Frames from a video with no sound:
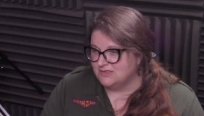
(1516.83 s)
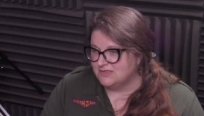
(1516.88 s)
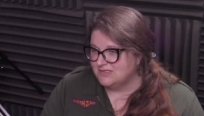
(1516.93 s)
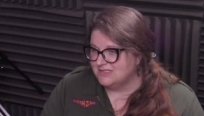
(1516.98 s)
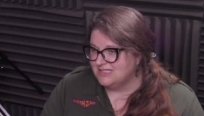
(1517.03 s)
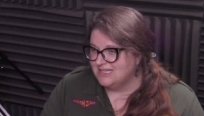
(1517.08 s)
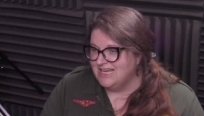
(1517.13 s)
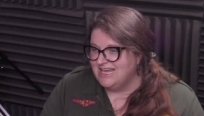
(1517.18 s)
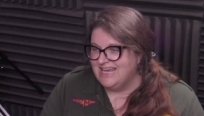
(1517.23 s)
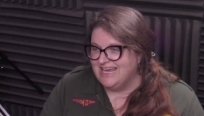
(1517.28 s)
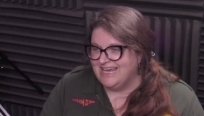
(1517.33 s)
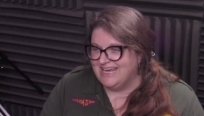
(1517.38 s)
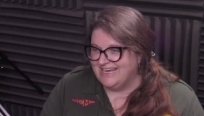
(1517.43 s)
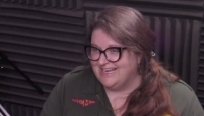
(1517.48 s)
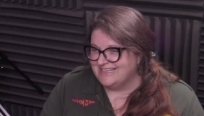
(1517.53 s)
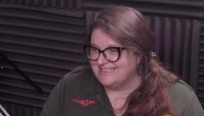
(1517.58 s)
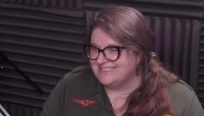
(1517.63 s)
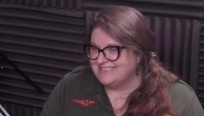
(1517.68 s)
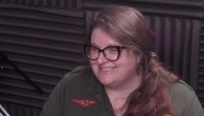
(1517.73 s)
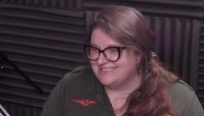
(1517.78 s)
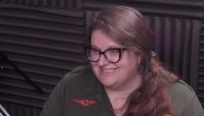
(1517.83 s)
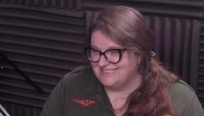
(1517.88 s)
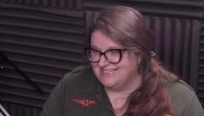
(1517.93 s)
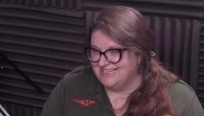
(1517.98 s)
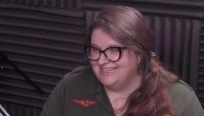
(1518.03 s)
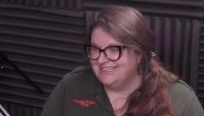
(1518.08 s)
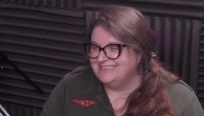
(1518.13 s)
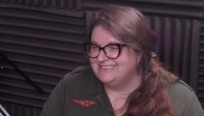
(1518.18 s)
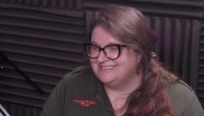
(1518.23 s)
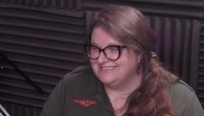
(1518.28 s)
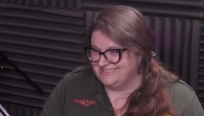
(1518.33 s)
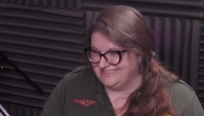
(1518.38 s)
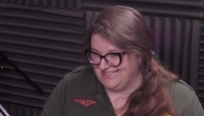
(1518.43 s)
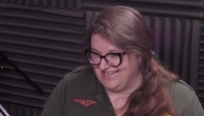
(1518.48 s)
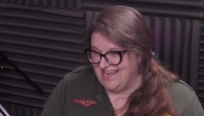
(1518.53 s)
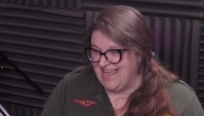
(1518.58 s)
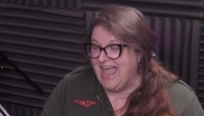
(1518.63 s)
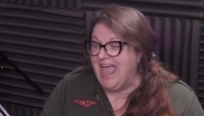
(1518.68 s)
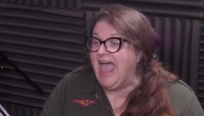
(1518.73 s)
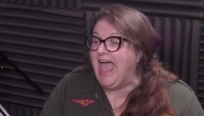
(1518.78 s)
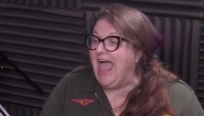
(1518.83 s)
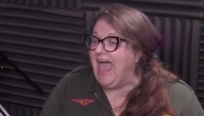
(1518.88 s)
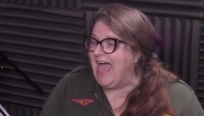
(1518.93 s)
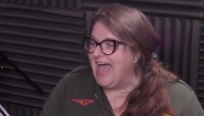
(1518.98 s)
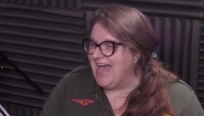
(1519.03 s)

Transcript: It's one of those things it's, you got to do six months in advance.